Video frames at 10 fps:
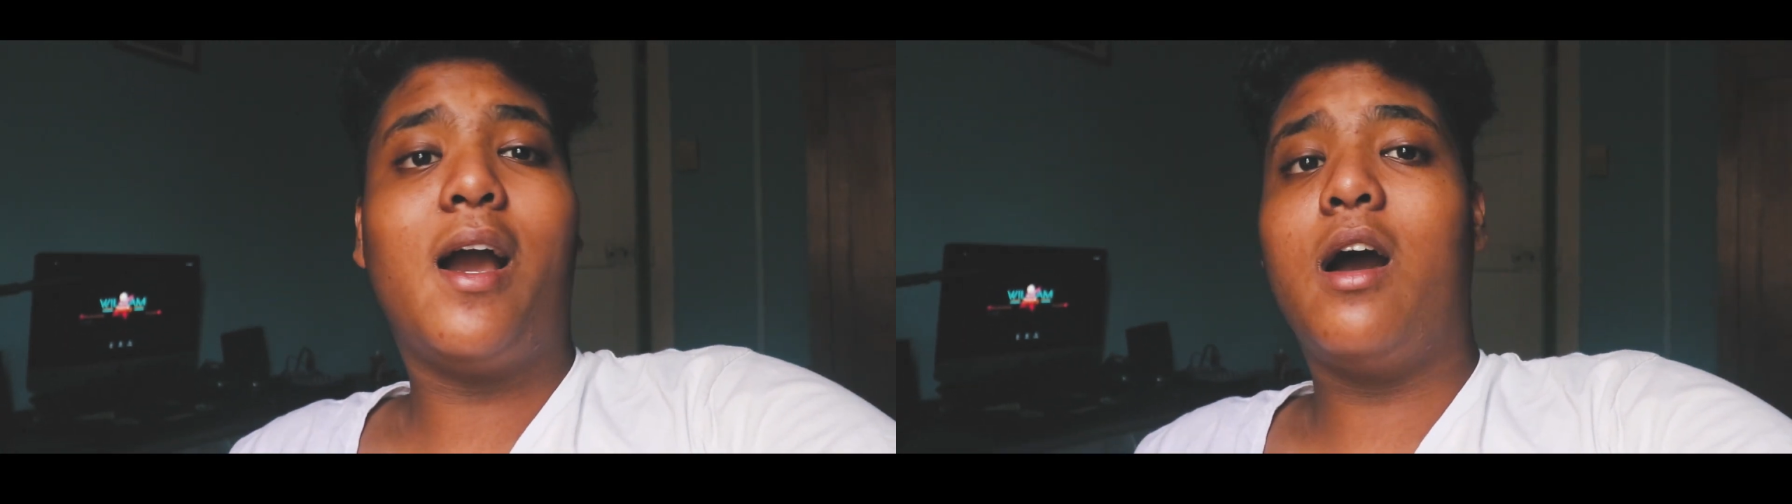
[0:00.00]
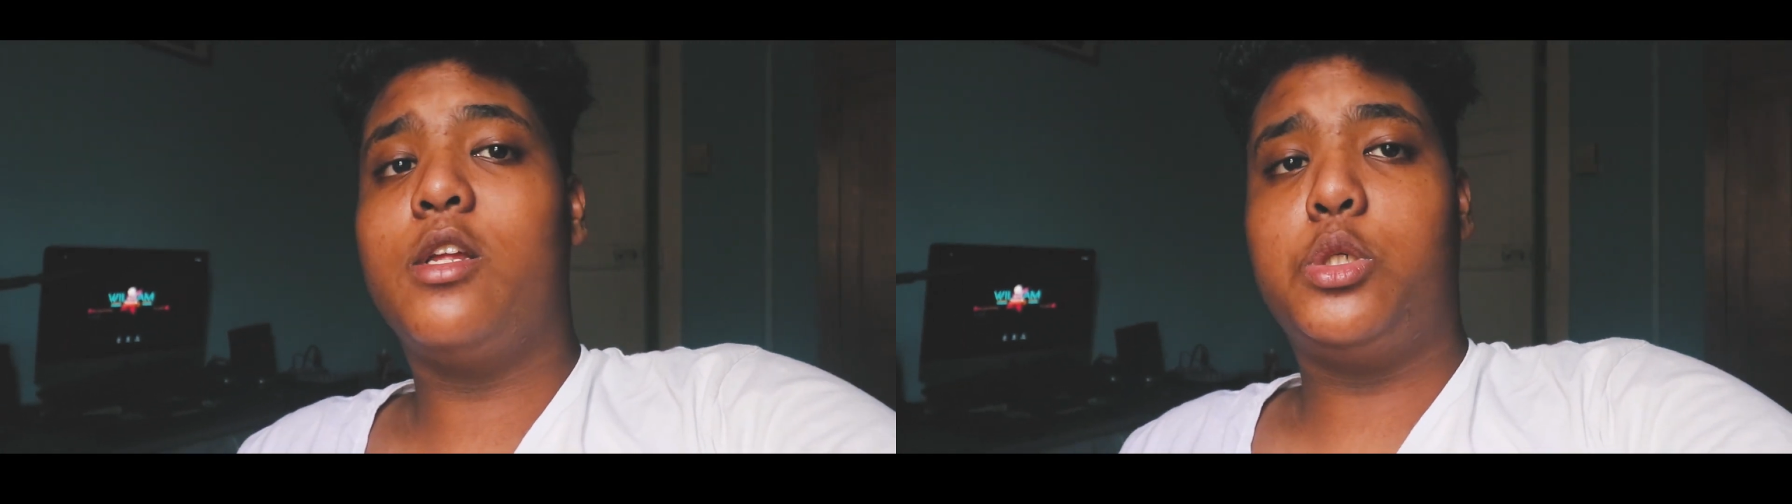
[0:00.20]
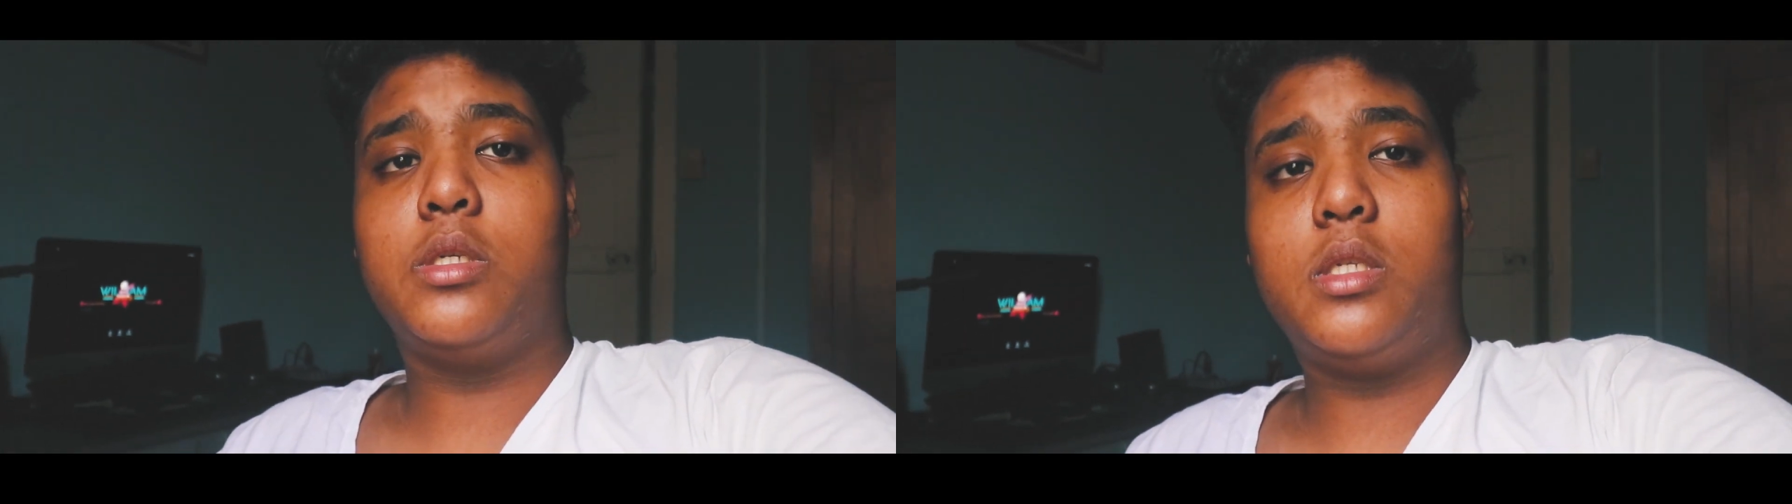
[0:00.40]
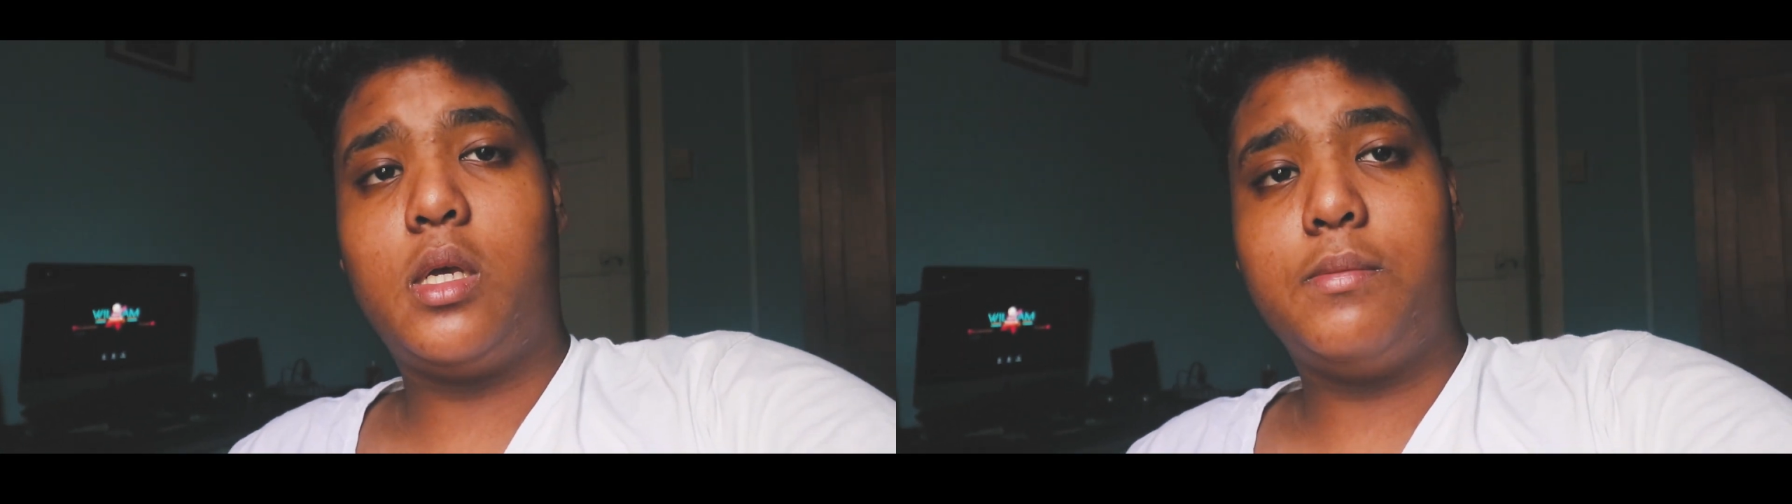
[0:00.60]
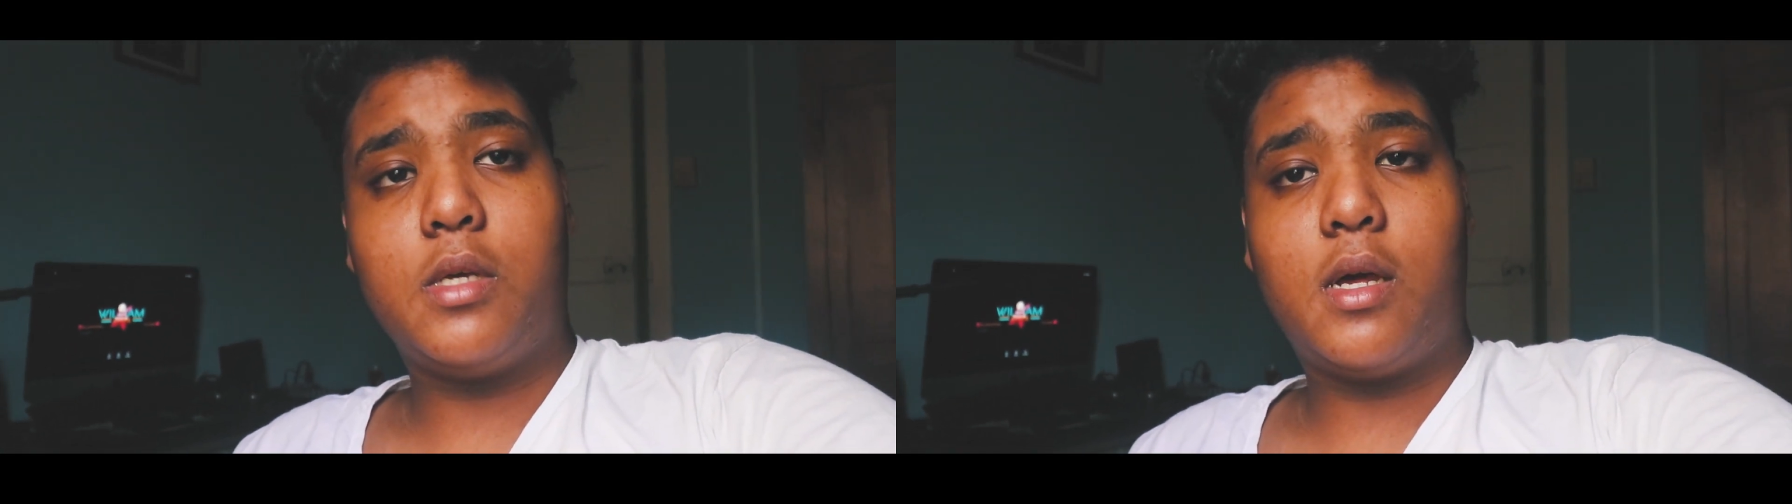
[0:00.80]
100
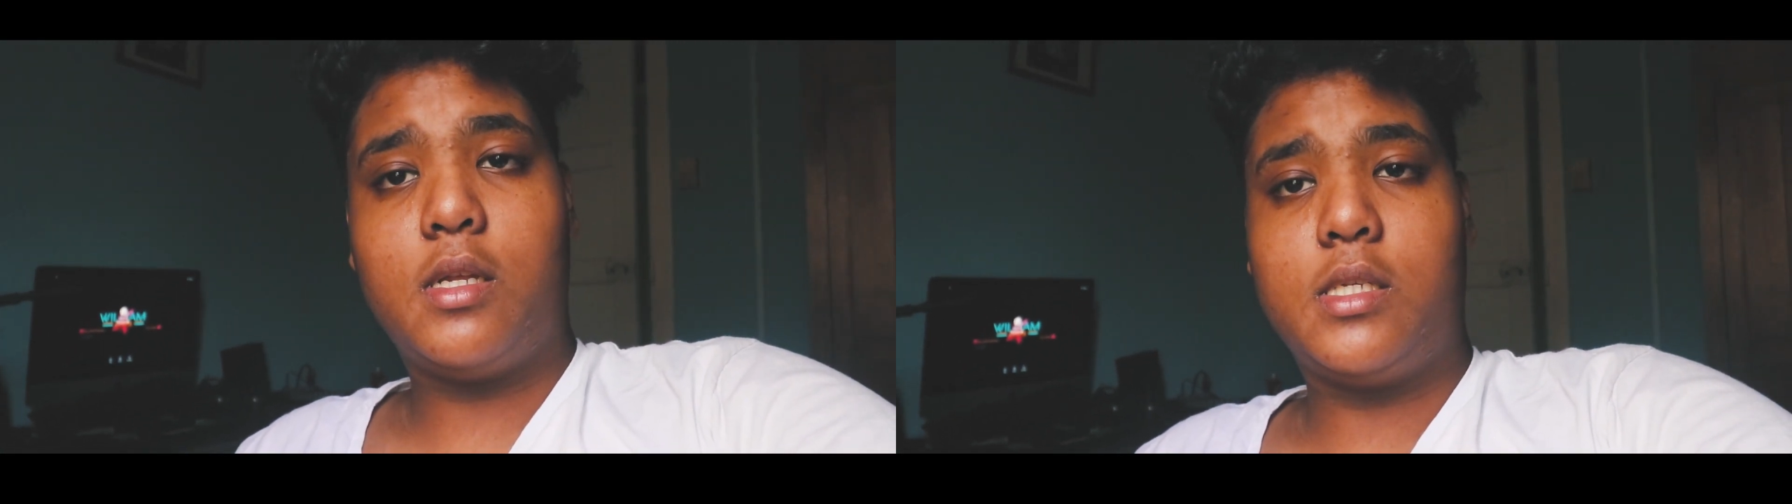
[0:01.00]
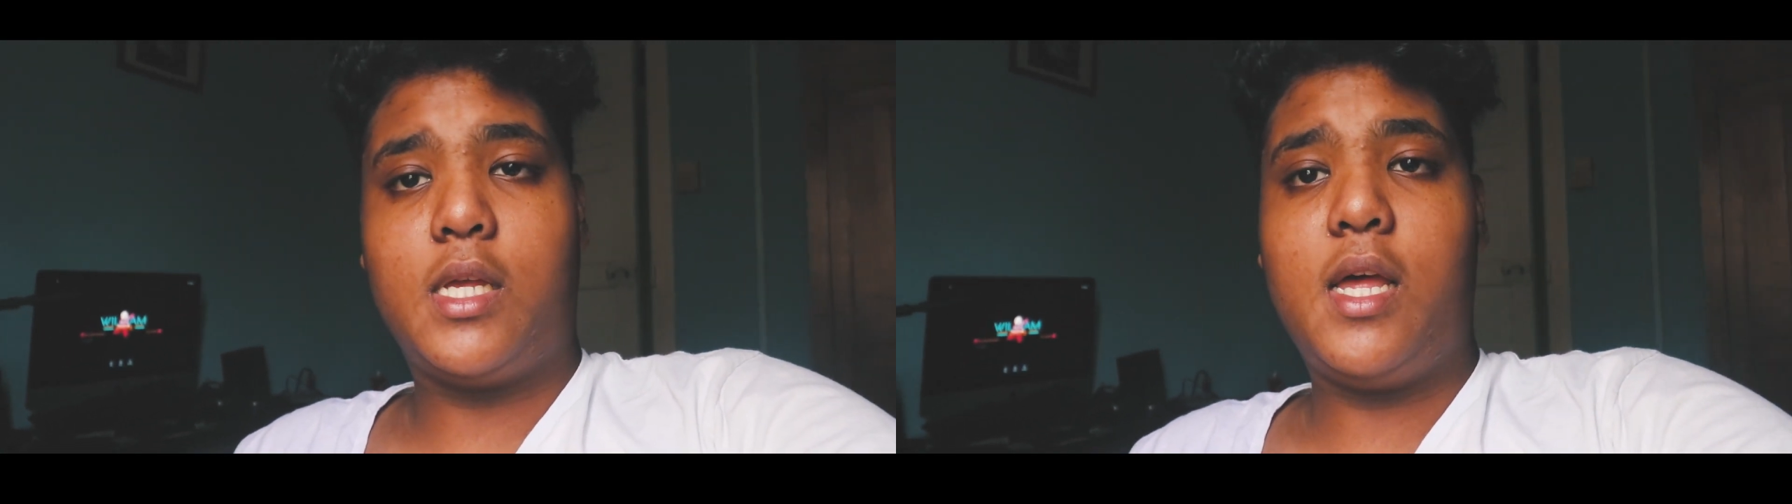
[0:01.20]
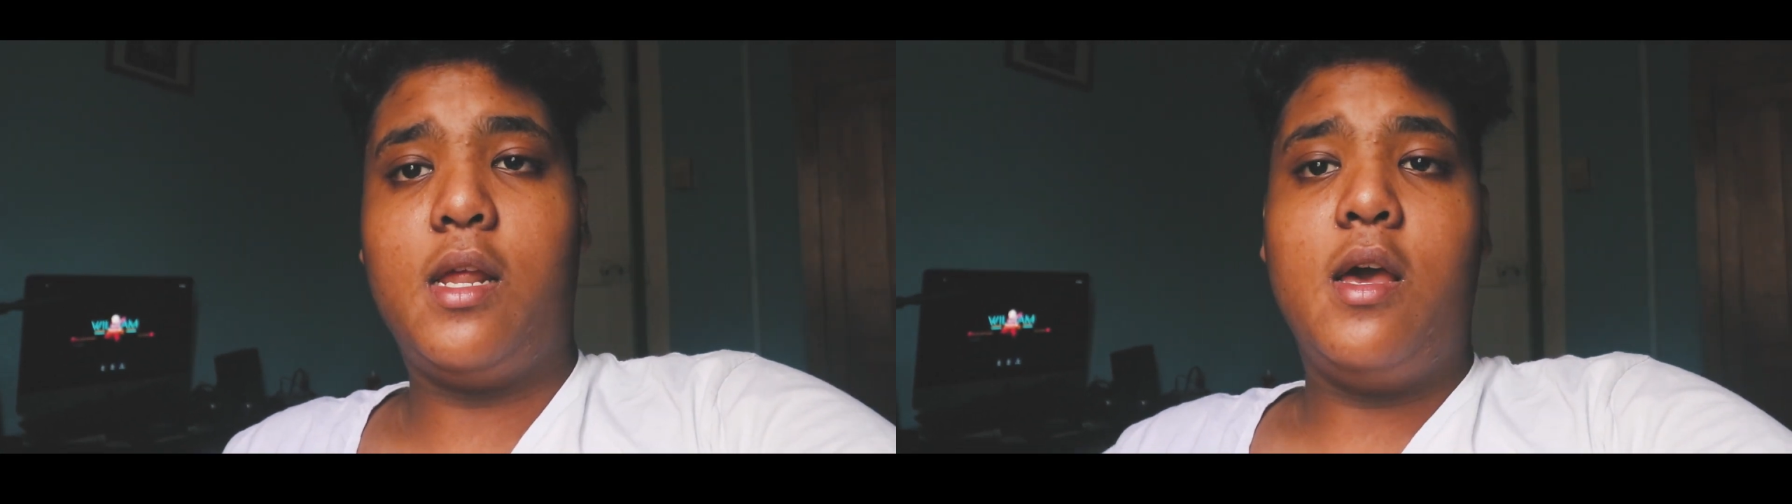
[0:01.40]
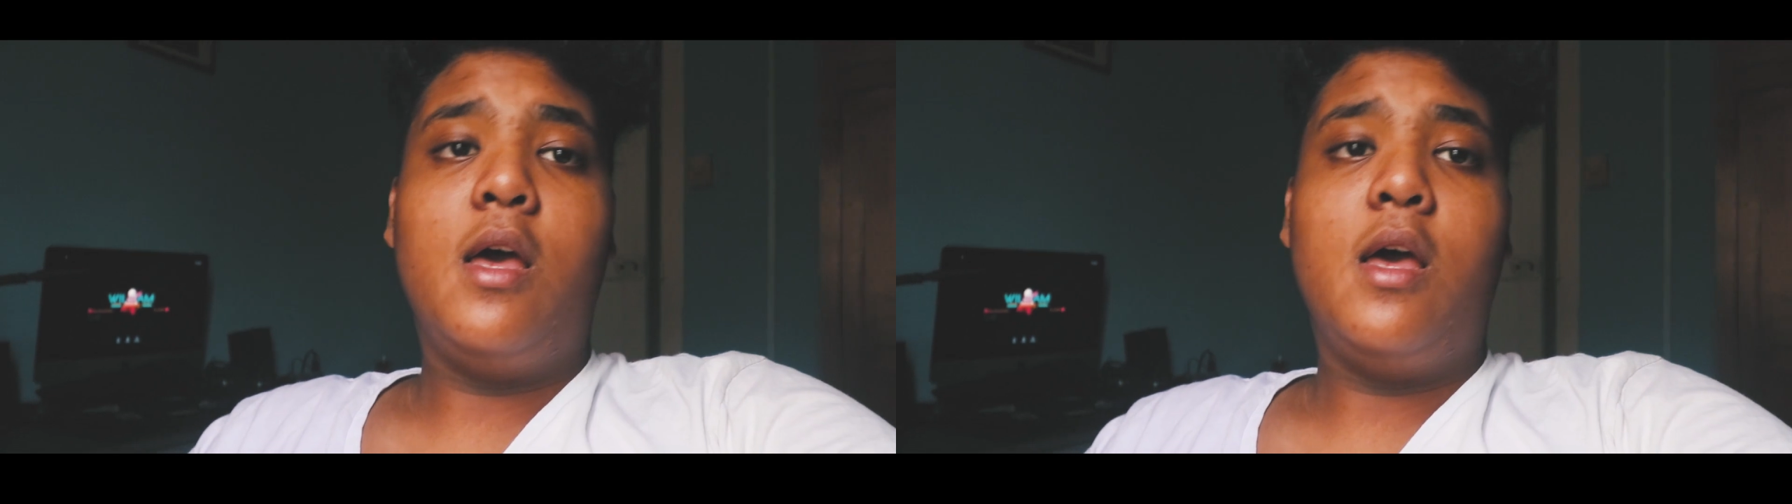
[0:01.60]
subs, you understand?